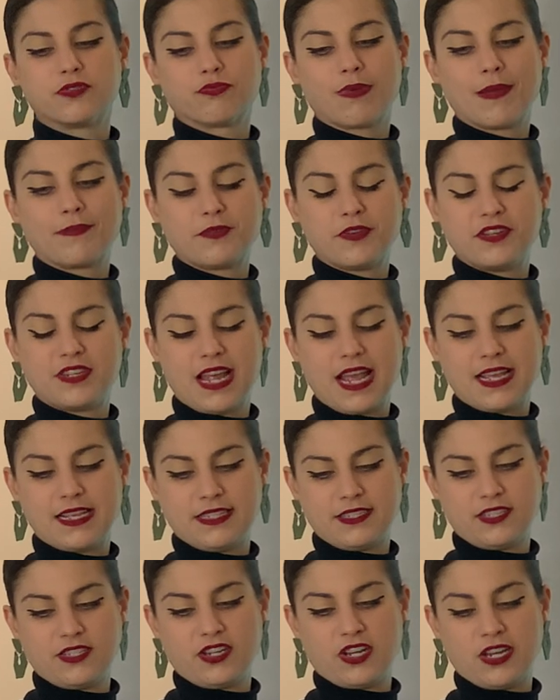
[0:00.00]

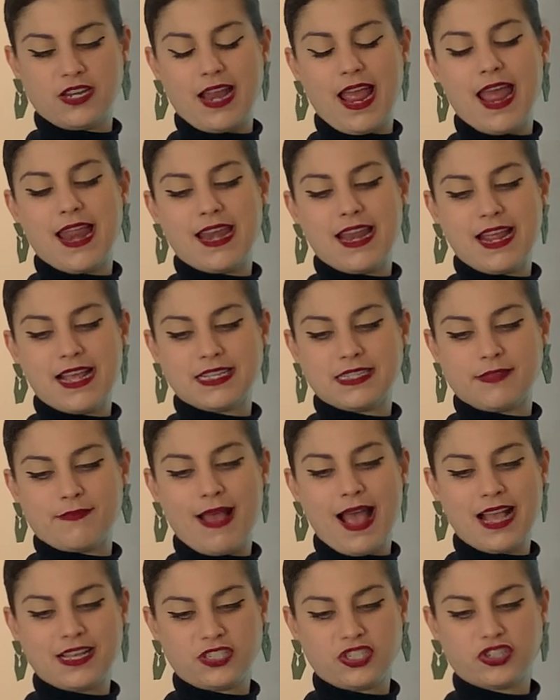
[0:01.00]
reputation and his
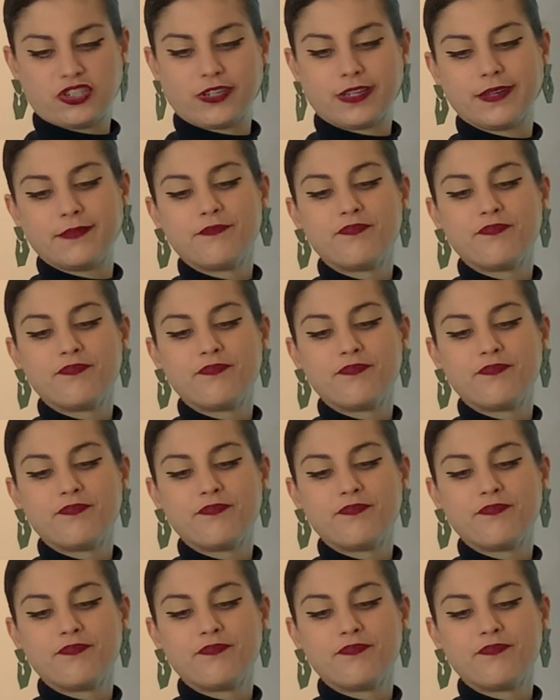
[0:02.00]
mastery.